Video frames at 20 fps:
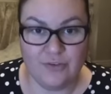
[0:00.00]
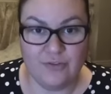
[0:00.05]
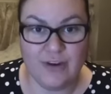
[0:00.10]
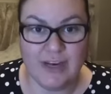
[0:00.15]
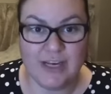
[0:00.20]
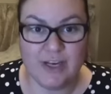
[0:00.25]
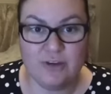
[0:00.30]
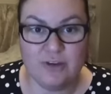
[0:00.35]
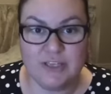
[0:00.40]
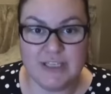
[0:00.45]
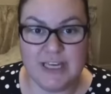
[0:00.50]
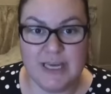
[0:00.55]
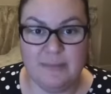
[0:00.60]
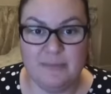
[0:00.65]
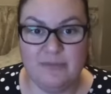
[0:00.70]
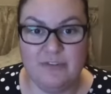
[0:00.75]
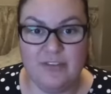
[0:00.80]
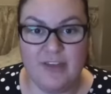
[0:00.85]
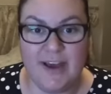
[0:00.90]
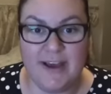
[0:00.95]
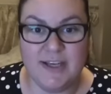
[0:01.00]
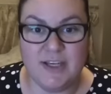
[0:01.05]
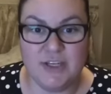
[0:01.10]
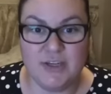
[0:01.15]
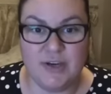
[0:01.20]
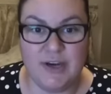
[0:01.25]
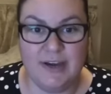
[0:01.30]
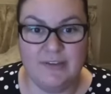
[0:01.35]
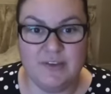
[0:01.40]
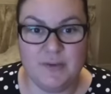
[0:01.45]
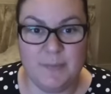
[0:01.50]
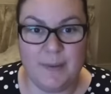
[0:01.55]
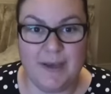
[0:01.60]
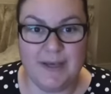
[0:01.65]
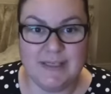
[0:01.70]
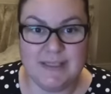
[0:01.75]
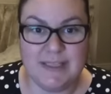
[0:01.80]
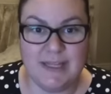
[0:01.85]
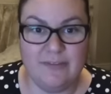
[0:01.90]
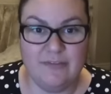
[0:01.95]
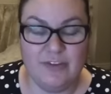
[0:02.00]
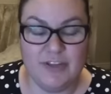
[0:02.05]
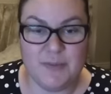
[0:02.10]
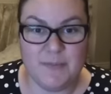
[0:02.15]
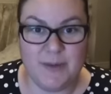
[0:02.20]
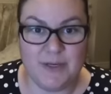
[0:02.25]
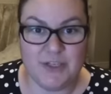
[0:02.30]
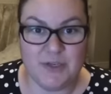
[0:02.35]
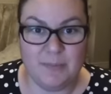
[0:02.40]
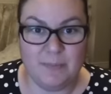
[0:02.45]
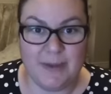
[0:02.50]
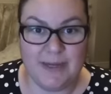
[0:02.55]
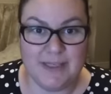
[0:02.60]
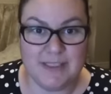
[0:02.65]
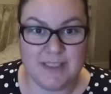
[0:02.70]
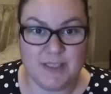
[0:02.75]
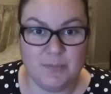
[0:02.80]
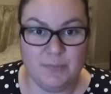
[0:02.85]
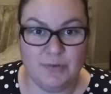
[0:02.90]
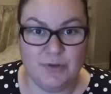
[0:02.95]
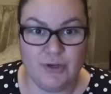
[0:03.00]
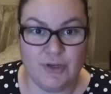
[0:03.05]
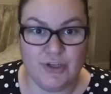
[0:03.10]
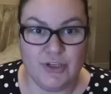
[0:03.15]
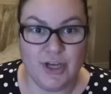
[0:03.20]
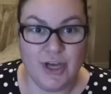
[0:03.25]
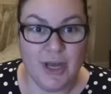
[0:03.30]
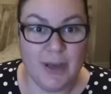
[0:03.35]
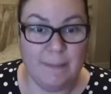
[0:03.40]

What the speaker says: Really good tip for that. You don't have to buy yourself a special mask brush.